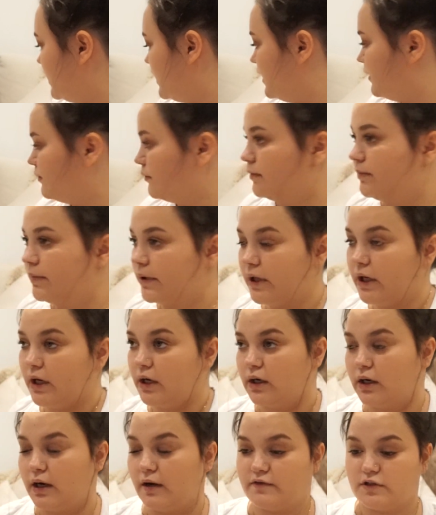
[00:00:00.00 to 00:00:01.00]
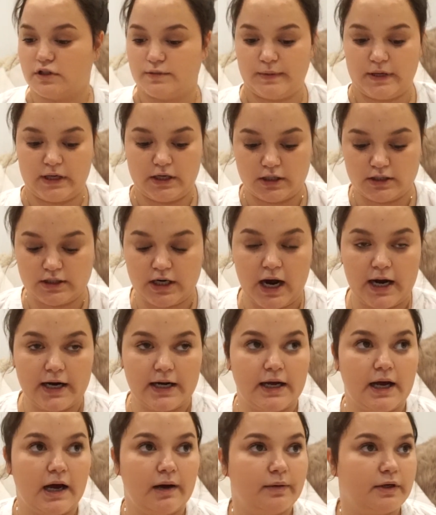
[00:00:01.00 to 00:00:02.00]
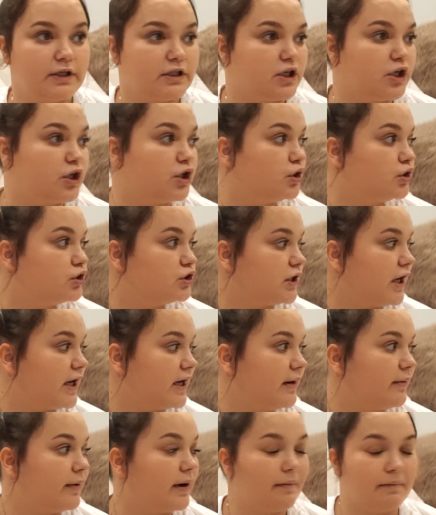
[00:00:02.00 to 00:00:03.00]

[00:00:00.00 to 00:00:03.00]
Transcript: Um, yeah, I've just been tidying up. I did a huge tidy up.